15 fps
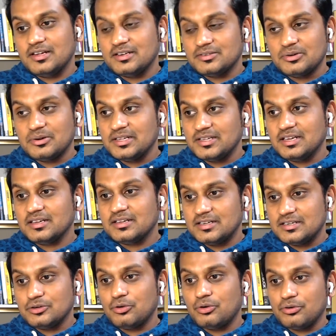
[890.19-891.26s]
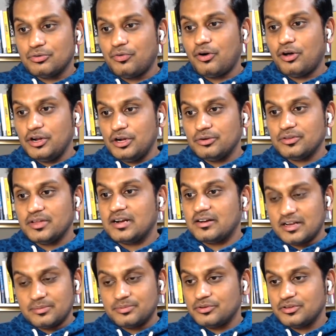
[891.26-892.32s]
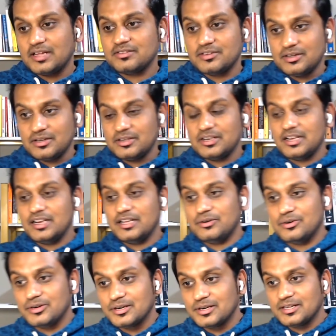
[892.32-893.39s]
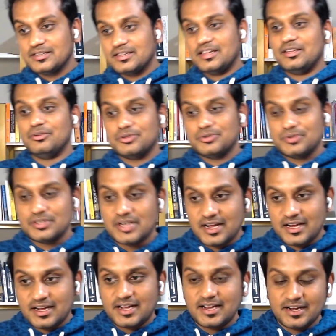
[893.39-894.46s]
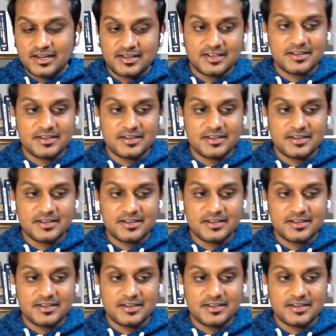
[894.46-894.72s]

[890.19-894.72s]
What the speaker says: So I think don't fall into that trap. So that's a really good thing you highlighted.